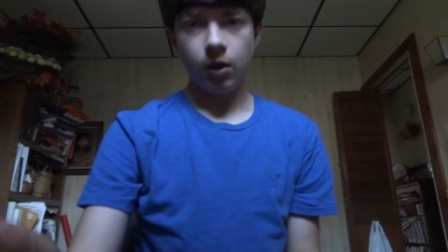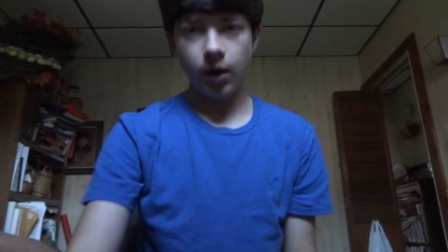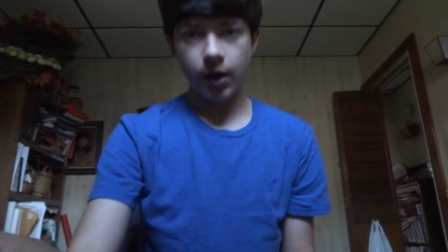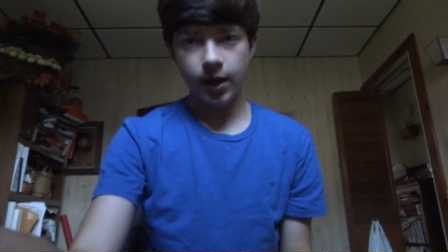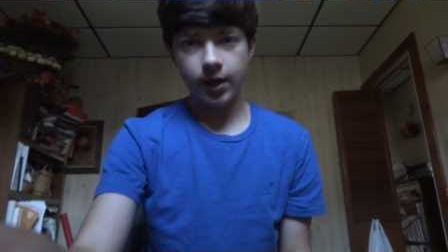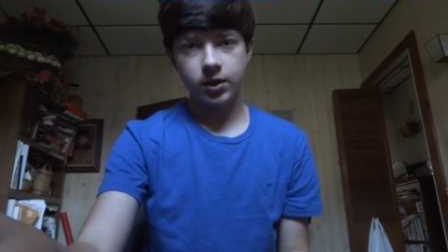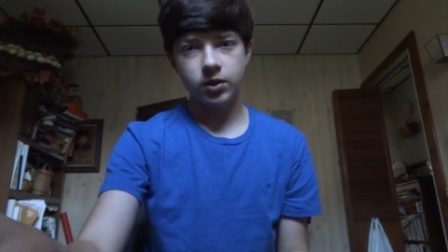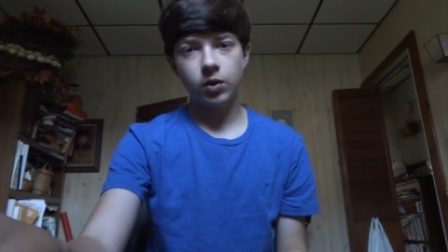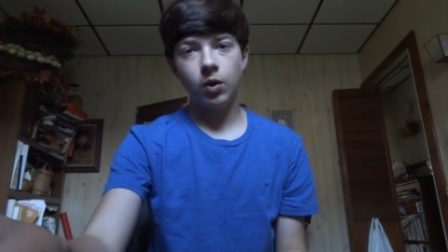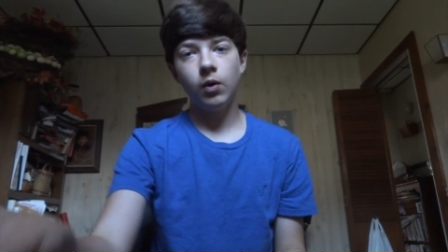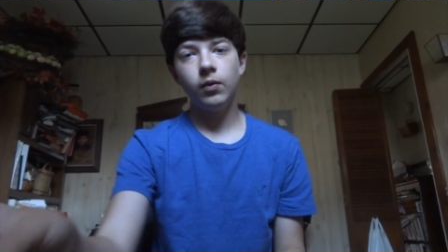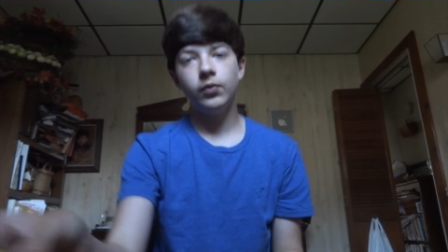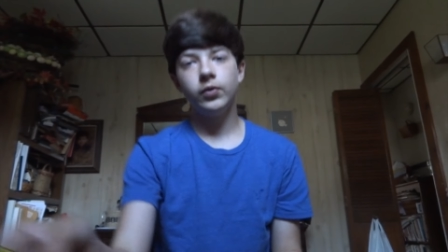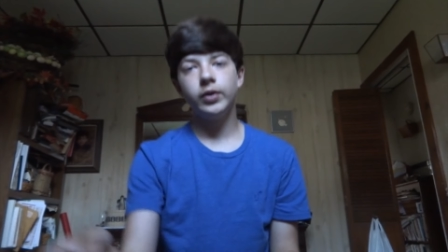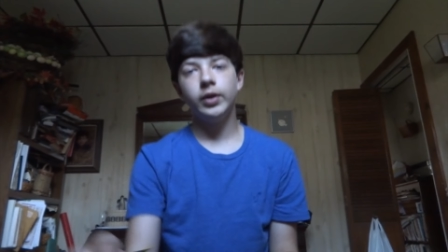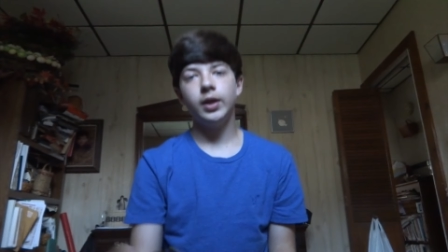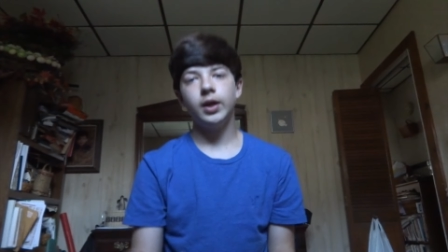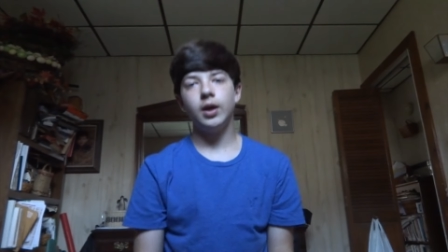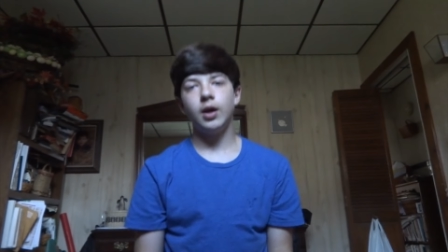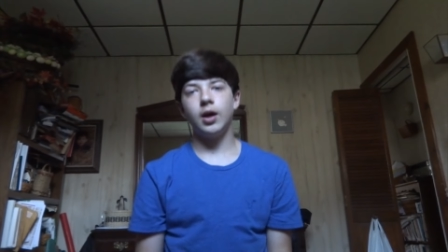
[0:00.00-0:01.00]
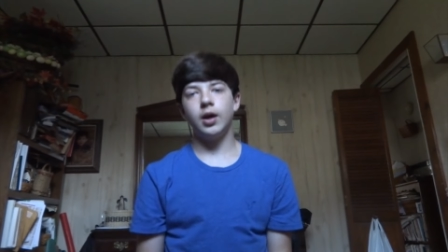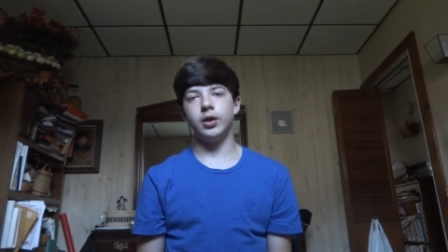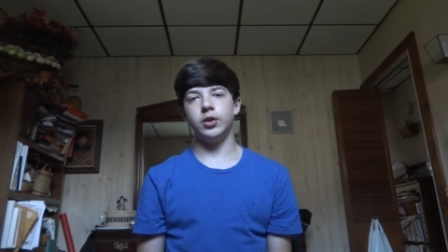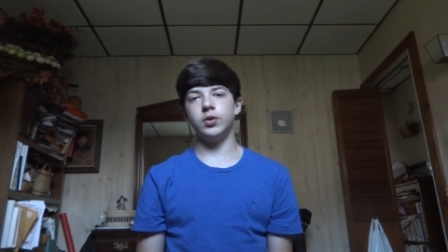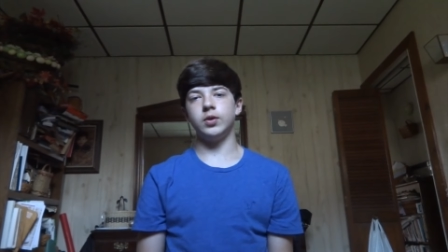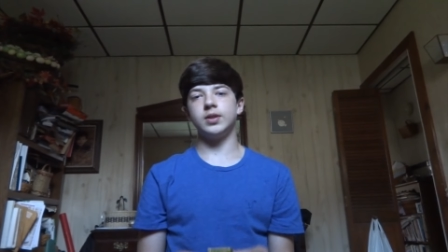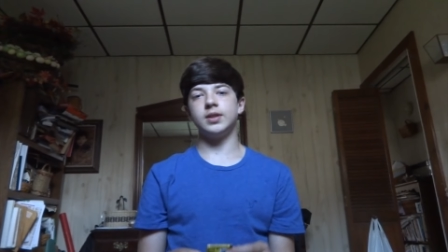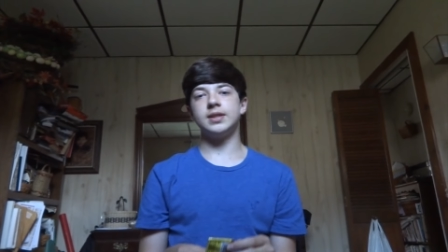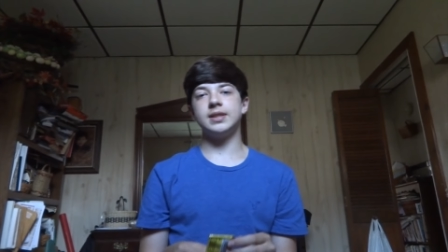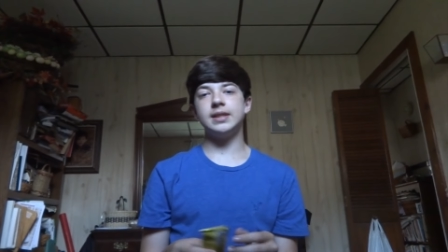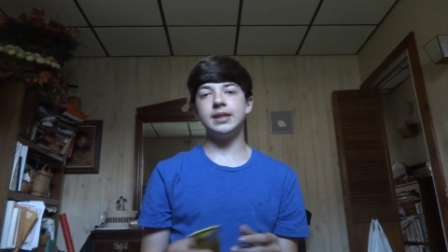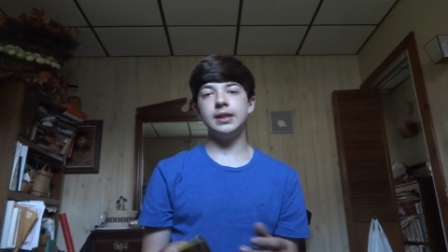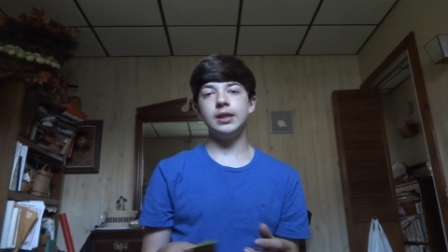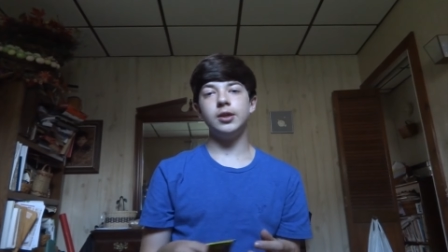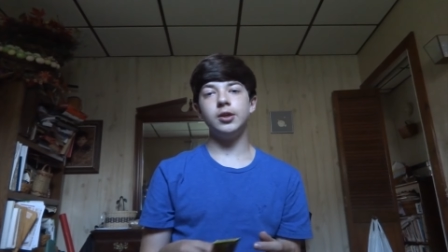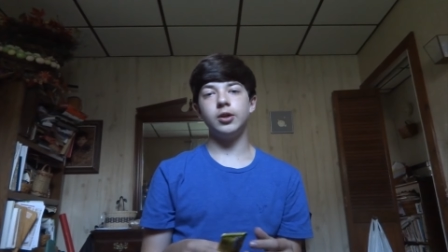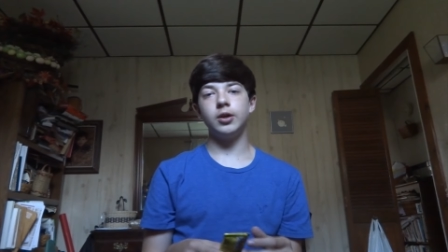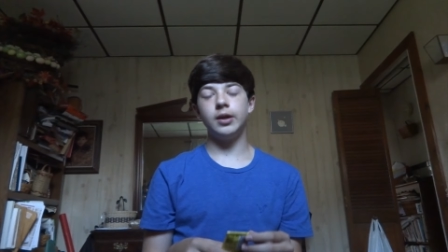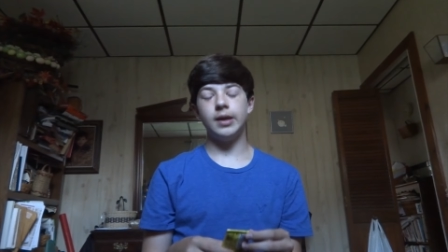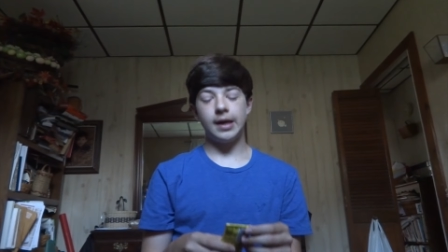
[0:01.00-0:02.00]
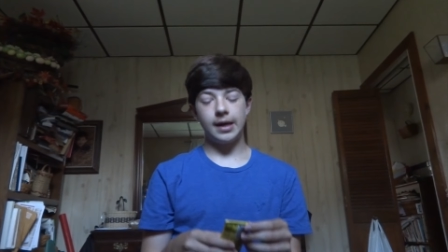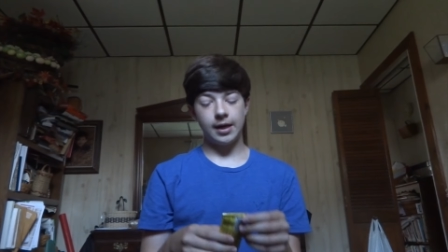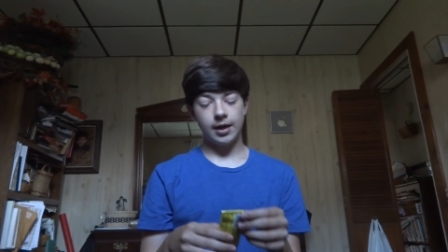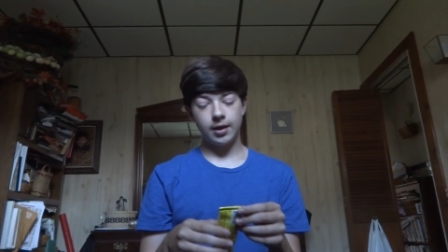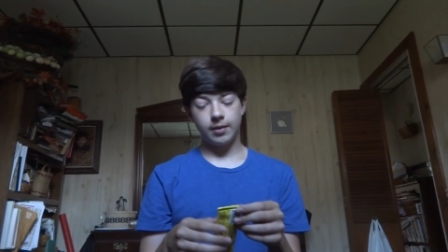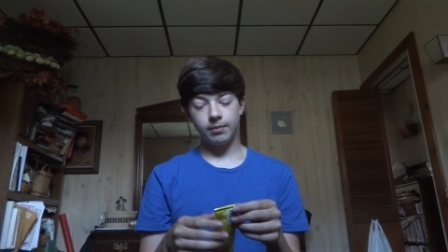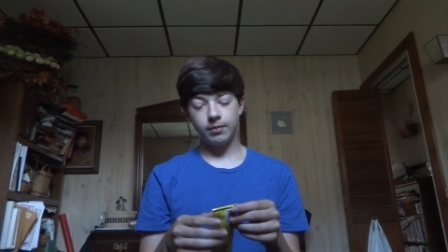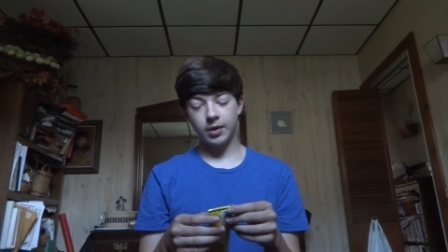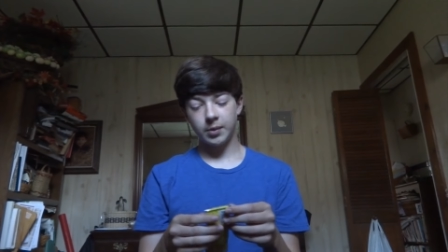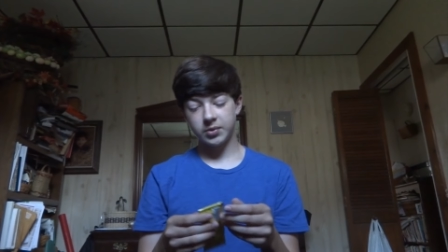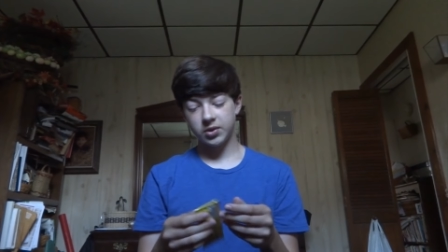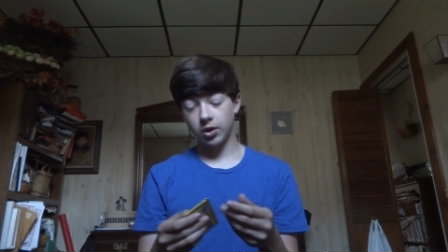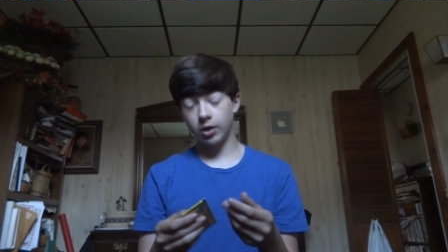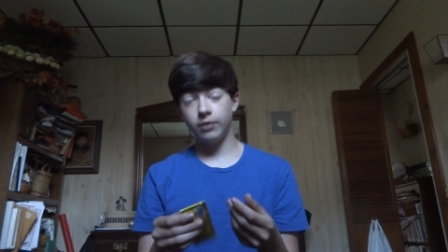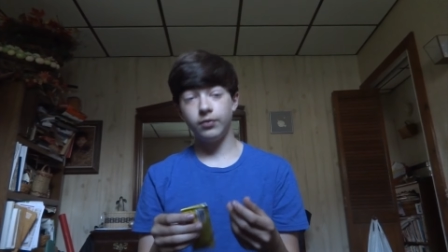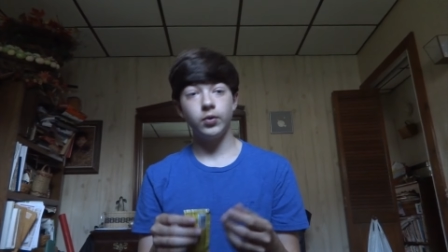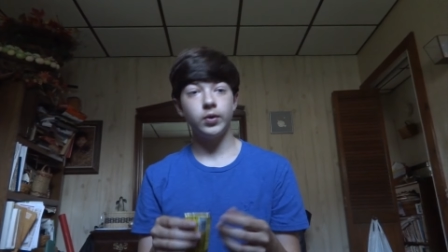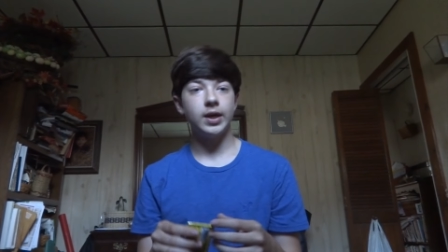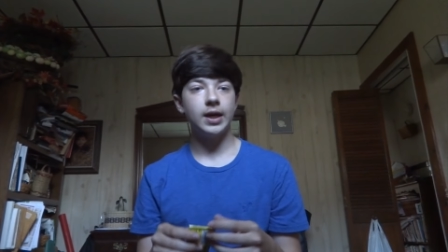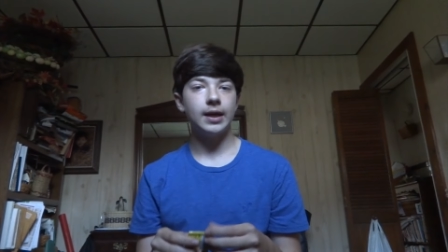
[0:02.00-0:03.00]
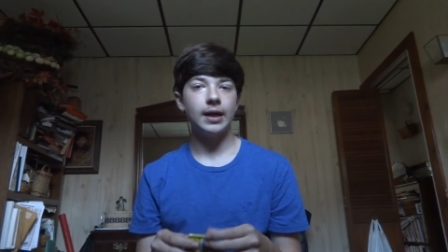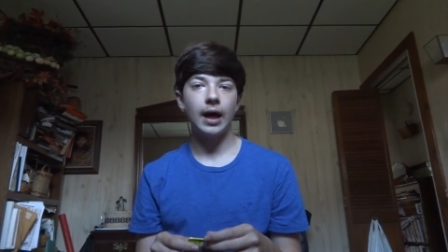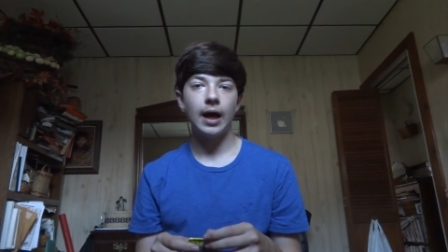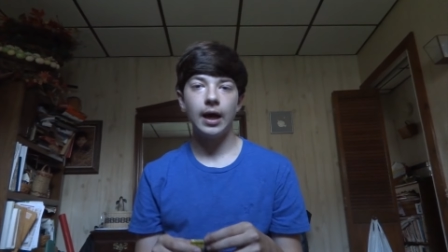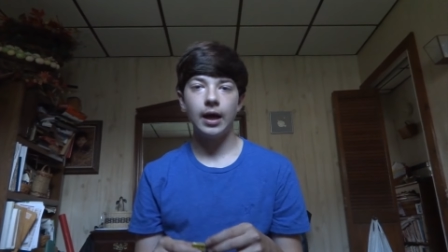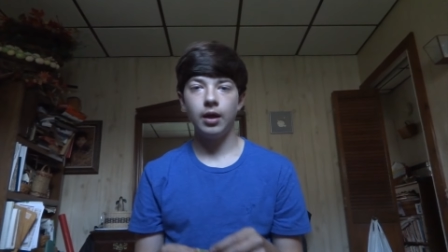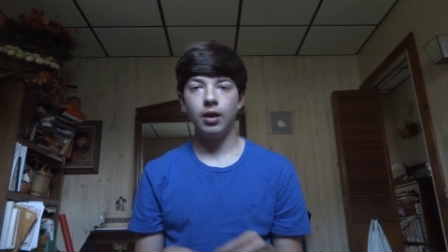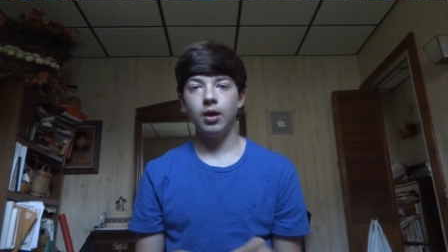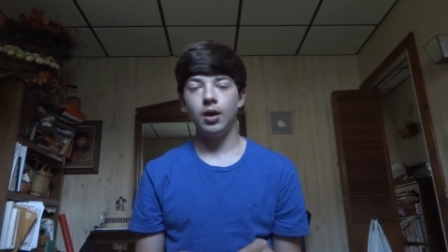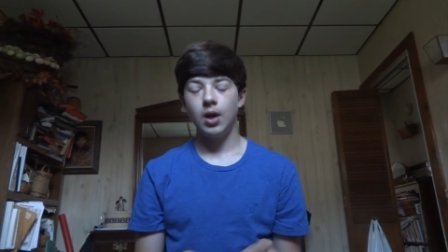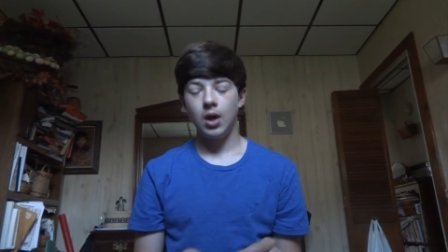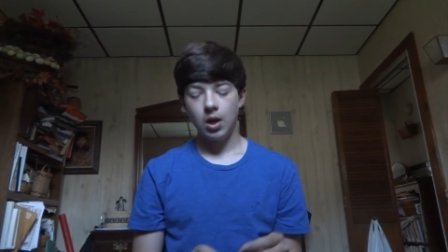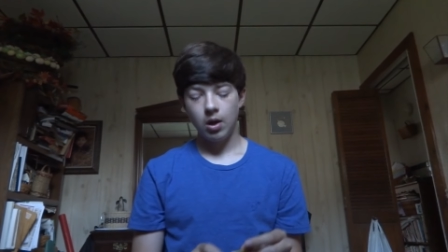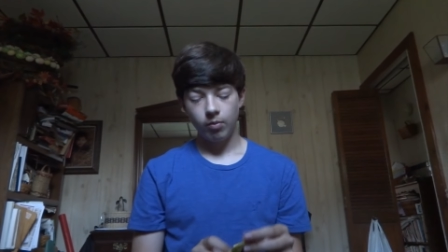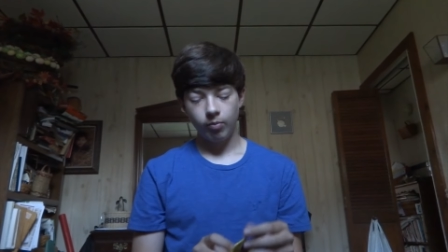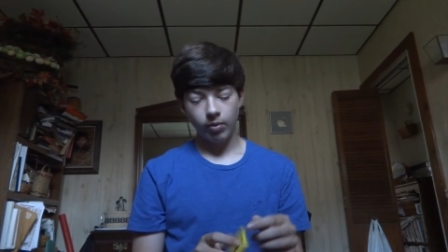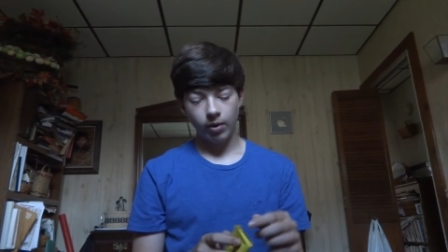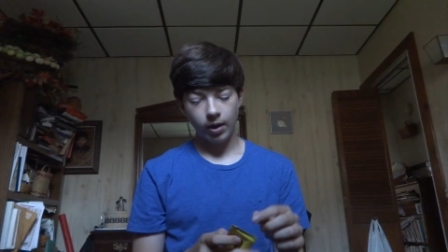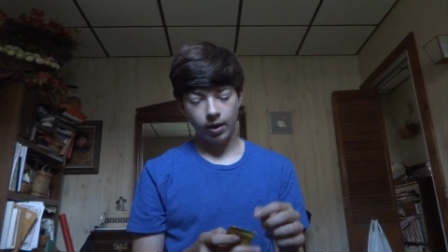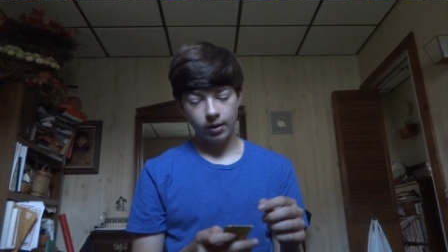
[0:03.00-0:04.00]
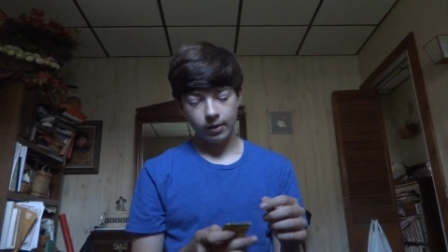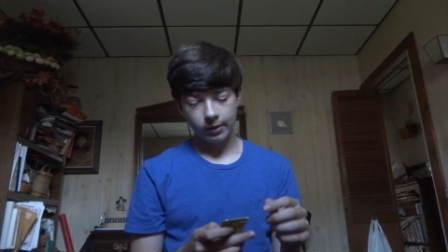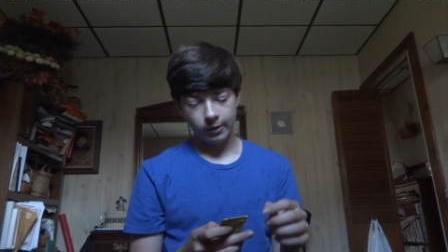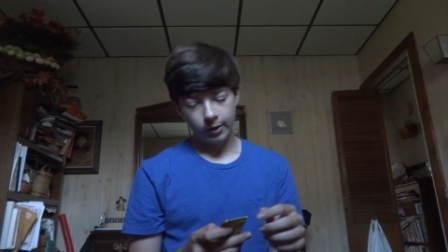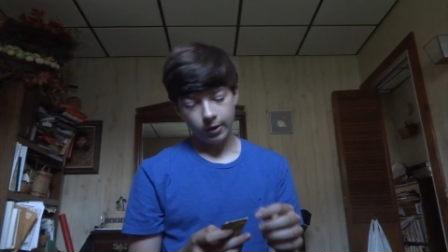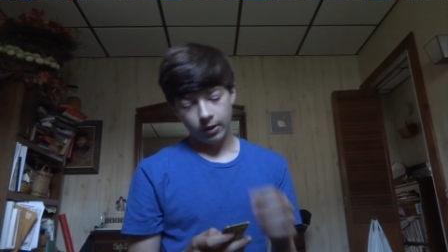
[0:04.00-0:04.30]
All right. So hopefully uh, you can see good. Um, I'm sorry if you cannot, but